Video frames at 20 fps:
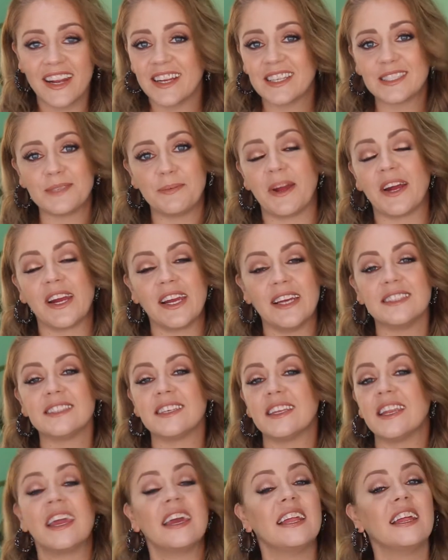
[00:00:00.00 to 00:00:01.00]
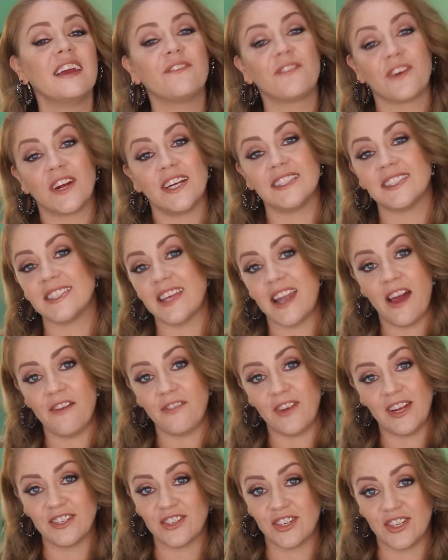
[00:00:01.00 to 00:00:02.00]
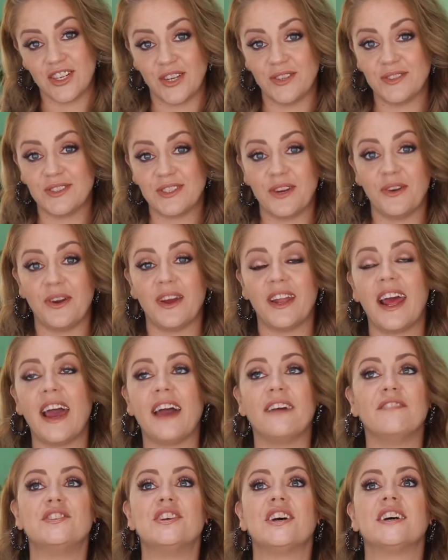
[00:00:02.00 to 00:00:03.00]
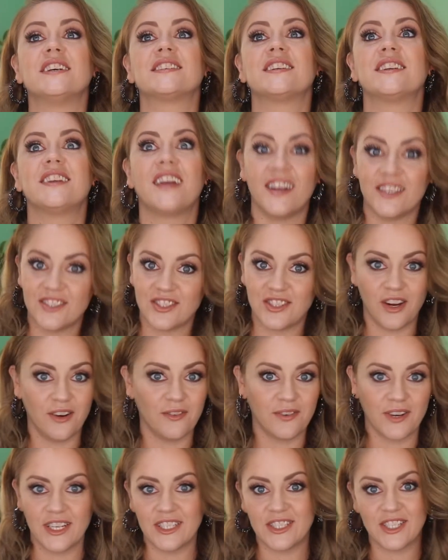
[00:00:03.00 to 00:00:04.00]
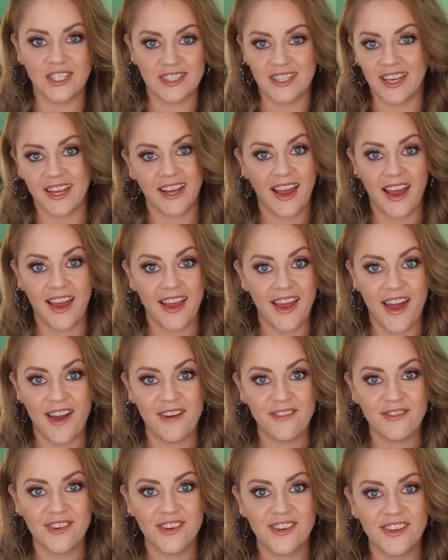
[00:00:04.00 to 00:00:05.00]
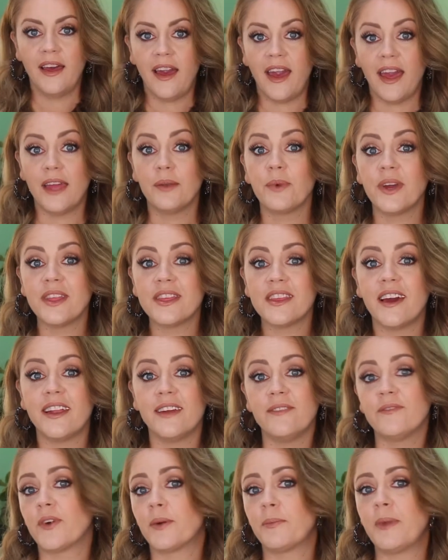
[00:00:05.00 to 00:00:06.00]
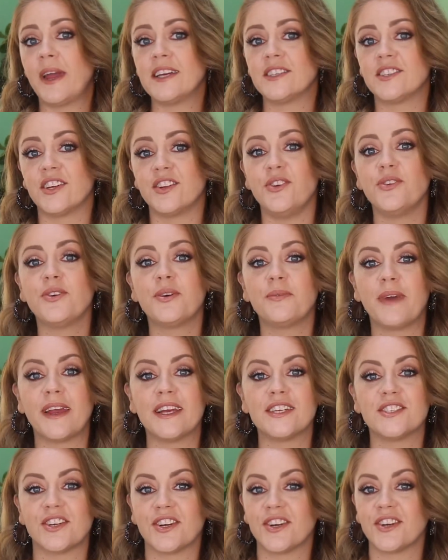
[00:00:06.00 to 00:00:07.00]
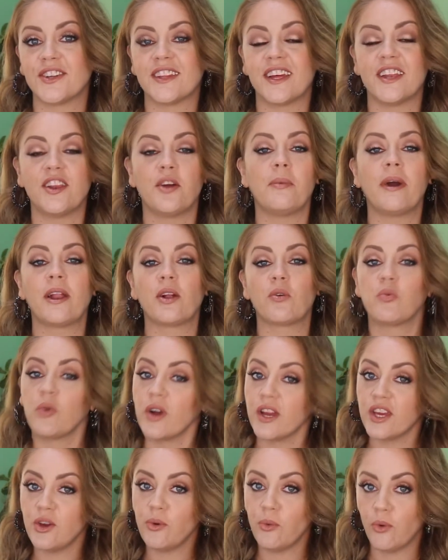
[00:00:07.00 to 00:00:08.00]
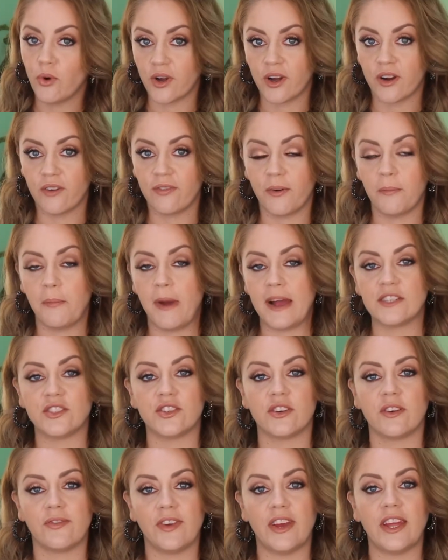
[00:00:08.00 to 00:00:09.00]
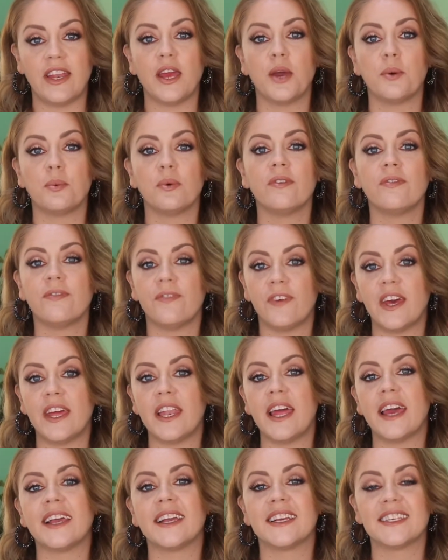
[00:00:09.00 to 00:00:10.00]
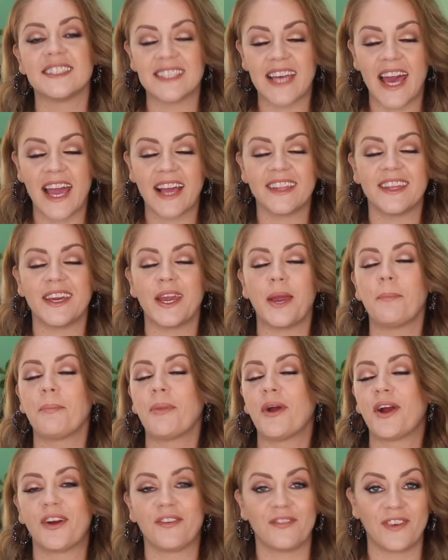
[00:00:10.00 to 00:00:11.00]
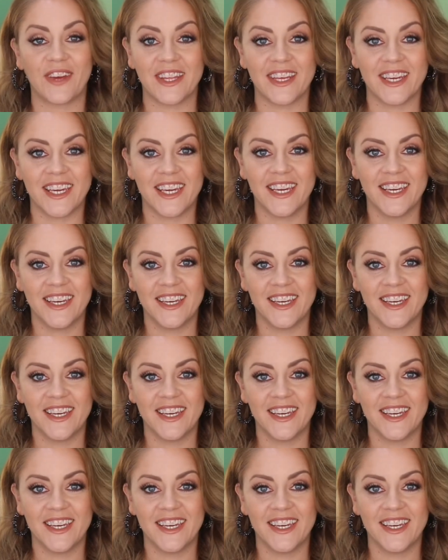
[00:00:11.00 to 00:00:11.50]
experience, and any friends that I've introduced to it have just gushed over it just like I have. And with that information, you can make sure that no matter what you order from MySurefit, it will fit exactly perfectly.